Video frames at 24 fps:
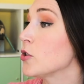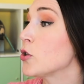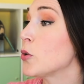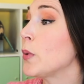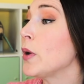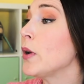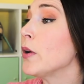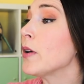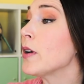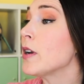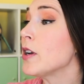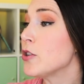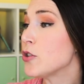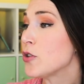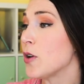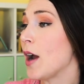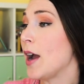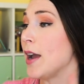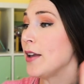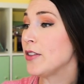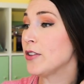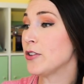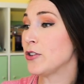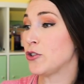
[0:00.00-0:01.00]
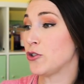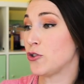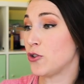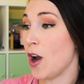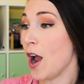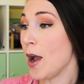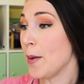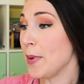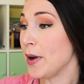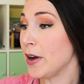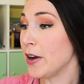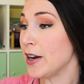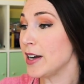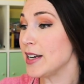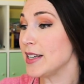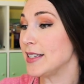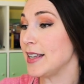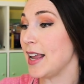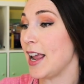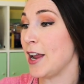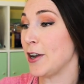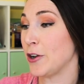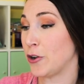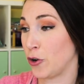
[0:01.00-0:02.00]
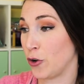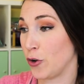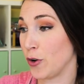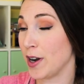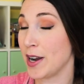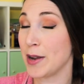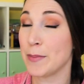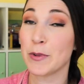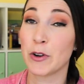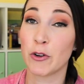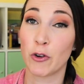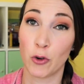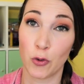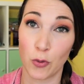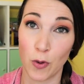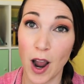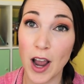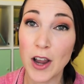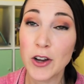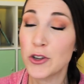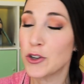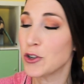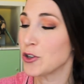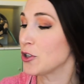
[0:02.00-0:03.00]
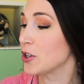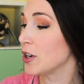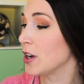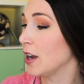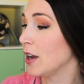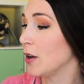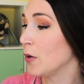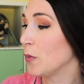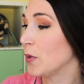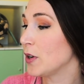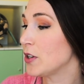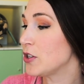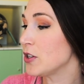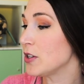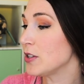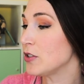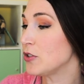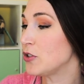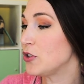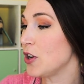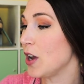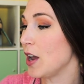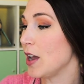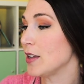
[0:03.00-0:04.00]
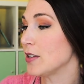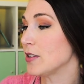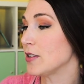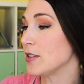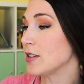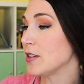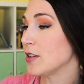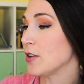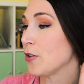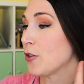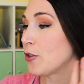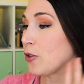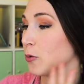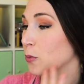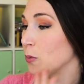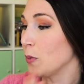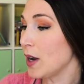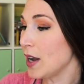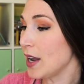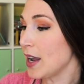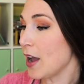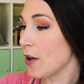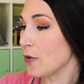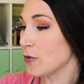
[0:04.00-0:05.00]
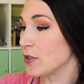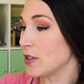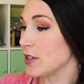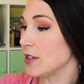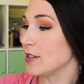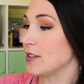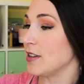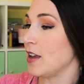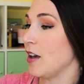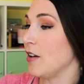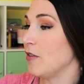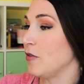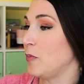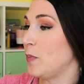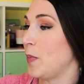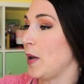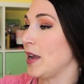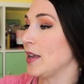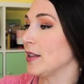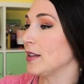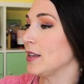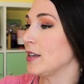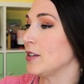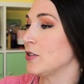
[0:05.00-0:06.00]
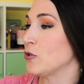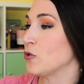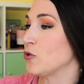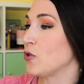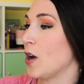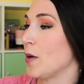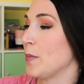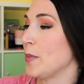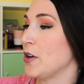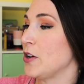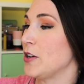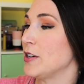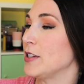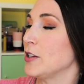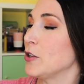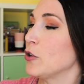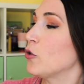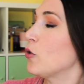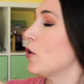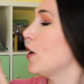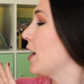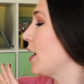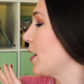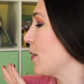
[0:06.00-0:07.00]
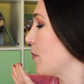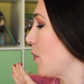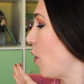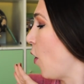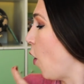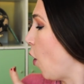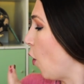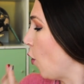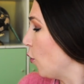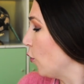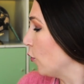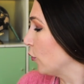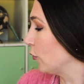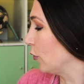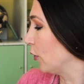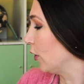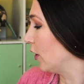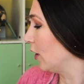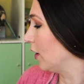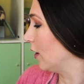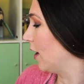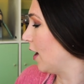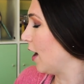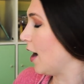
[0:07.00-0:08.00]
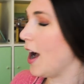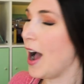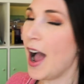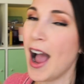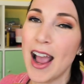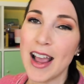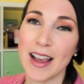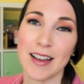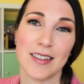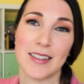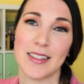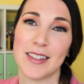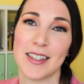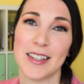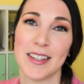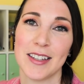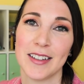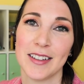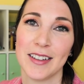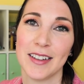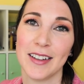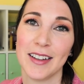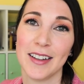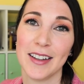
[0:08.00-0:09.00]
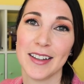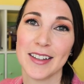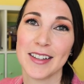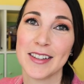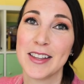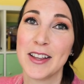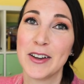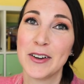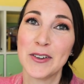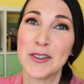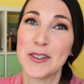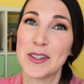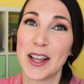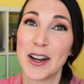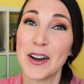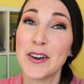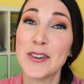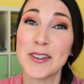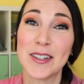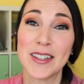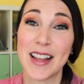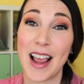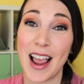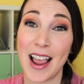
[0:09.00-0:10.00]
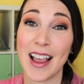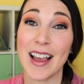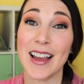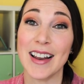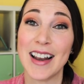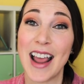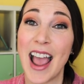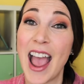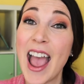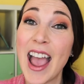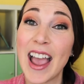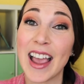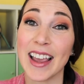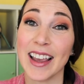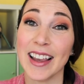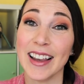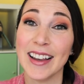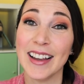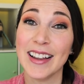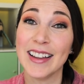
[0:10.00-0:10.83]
so we are gonna try the strawberries and cream crush which is just three ounces of Bailey's strawberries and cream over ice. They're, they're saying, hey,